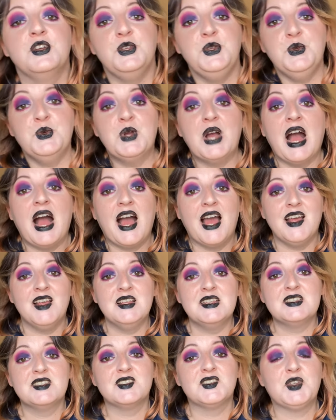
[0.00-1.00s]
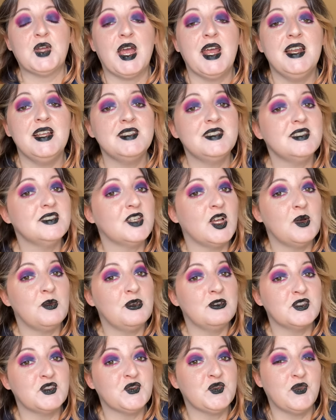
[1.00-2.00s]
You guys, Titus is
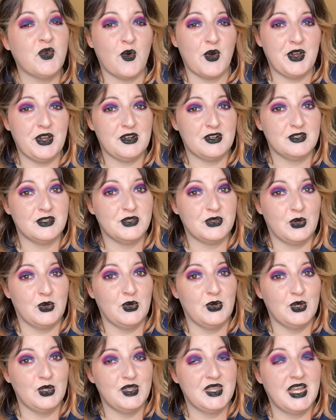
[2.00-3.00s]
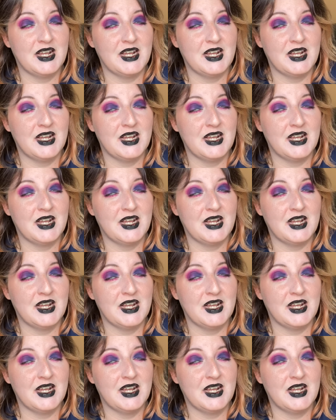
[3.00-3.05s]
almost 4 years old.